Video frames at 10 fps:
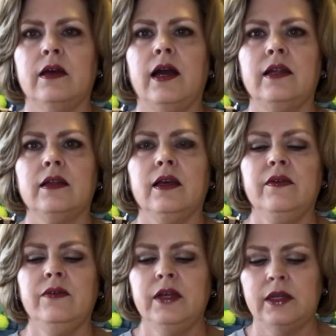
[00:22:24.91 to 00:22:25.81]
I
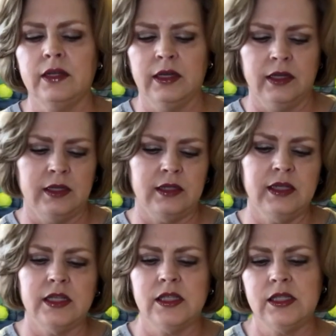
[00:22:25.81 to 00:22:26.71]
love it.
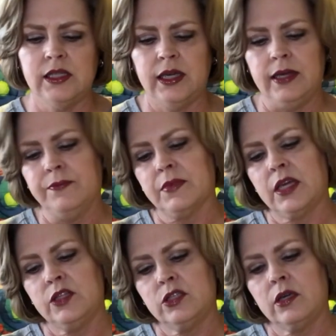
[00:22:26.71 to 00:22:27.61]
Let's see.
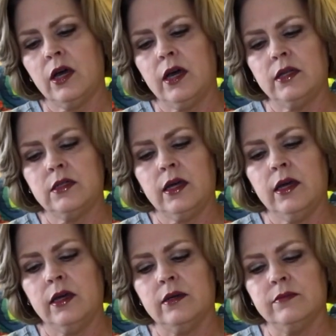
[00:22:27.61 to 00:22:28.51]
It's got
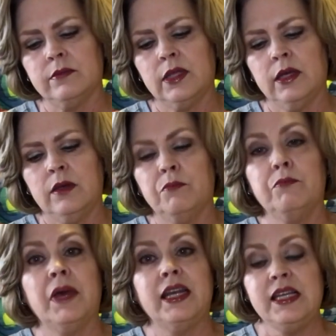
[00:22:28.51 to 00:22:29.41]
a
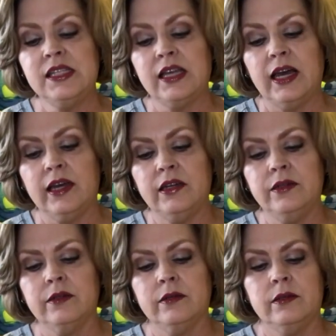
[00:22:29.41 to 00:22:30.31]
money
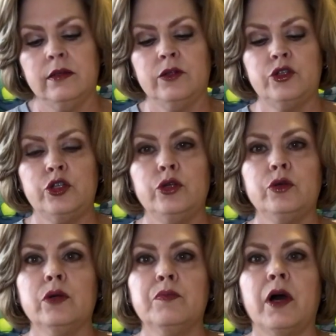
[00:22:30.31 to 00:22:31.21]
side,
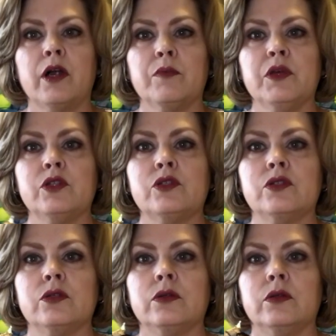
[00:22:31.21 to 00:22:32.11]
2
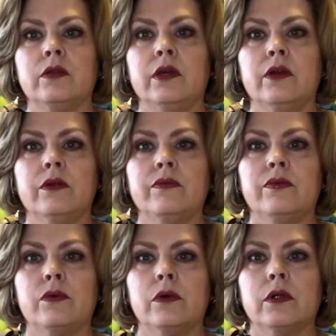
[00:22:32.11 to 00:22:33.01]
compartments there
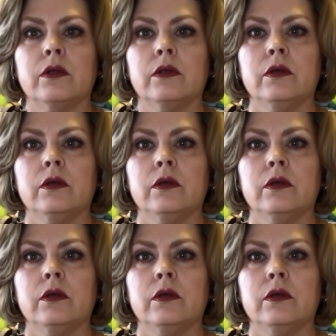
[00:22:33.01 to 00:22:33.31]
for